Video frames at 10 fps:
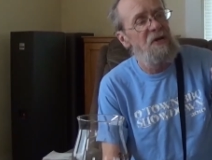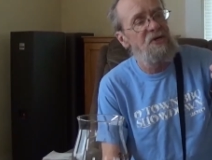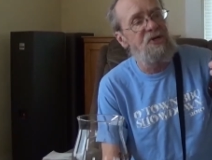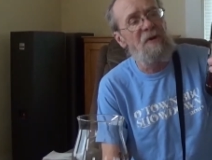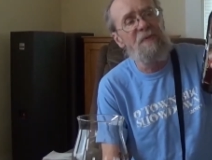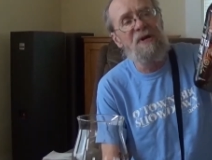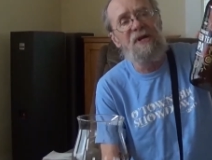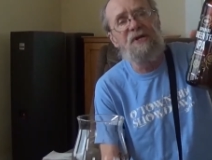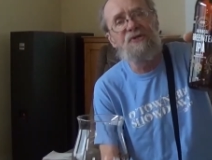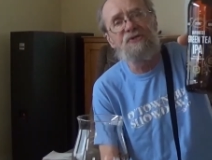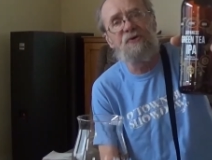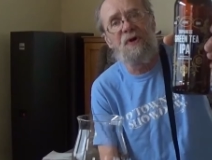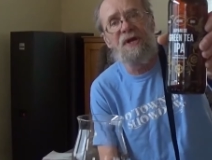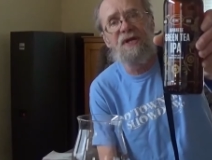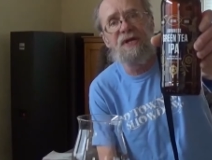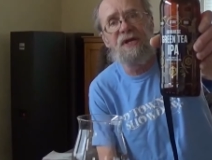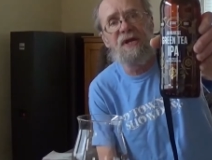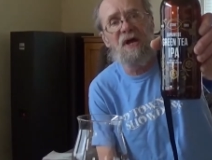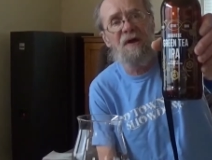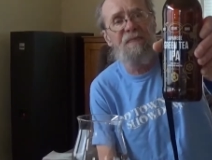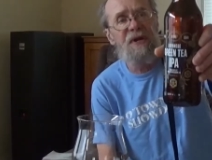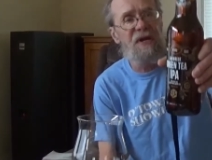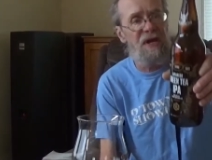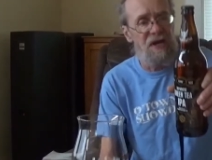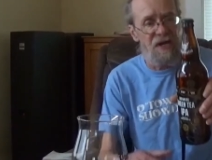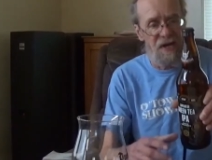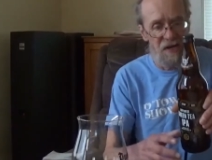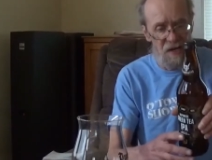Japanese Green Tea IPA.